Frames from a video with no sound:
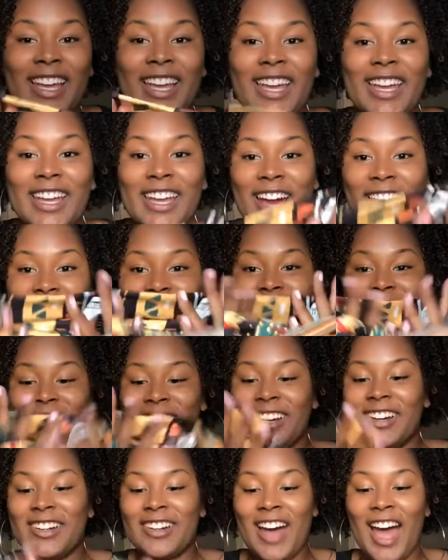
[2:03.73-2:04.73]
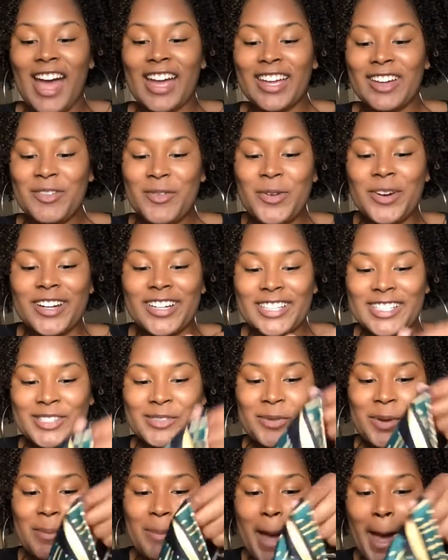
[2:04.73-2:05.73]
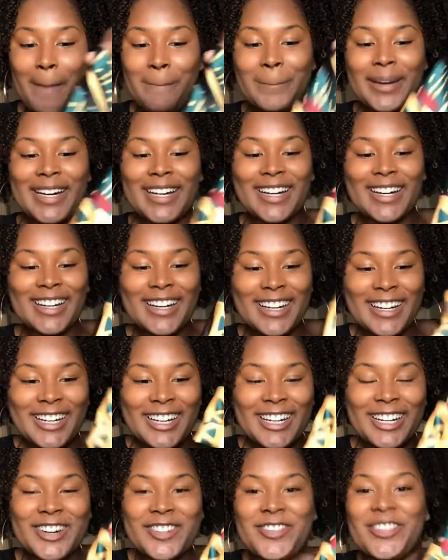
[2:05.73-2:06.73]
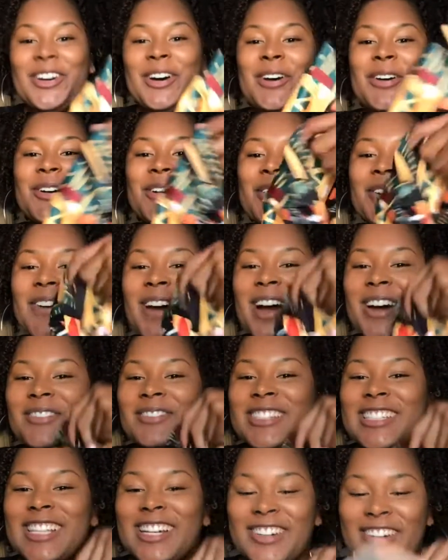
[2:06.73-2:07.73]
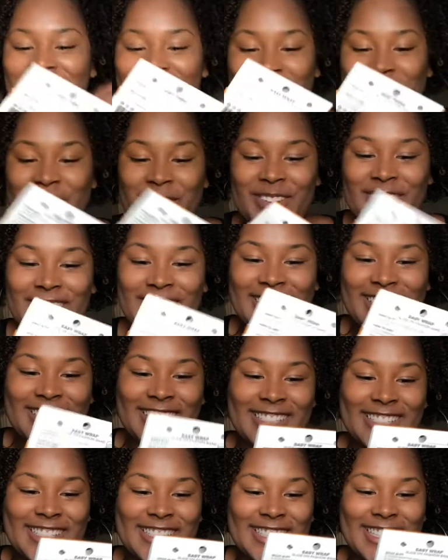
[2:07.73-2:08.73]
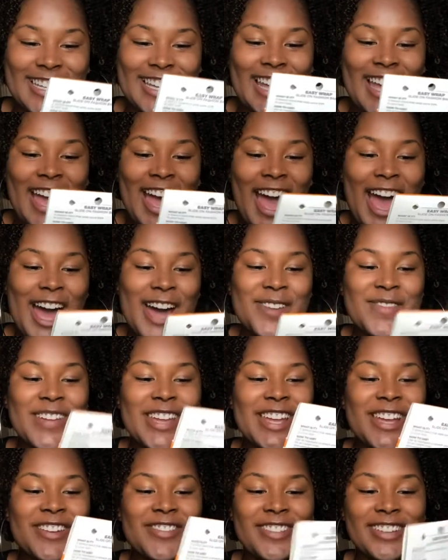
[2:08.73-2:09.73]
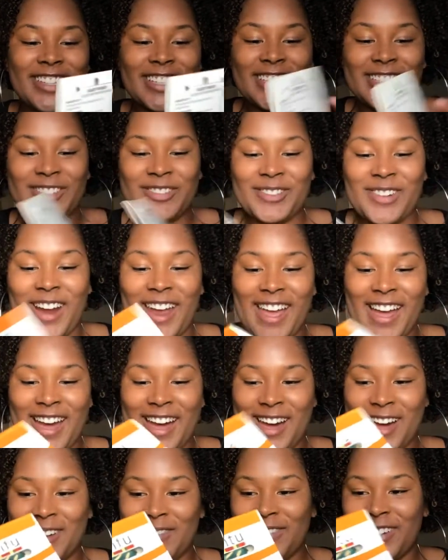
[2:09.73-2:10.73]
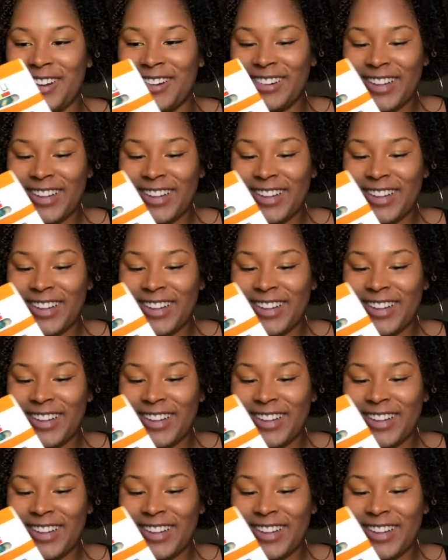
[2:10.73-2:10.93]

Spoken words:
It goes on. I can wear this with my puff. Oh, I'm so here for this. I'm here for this wrap.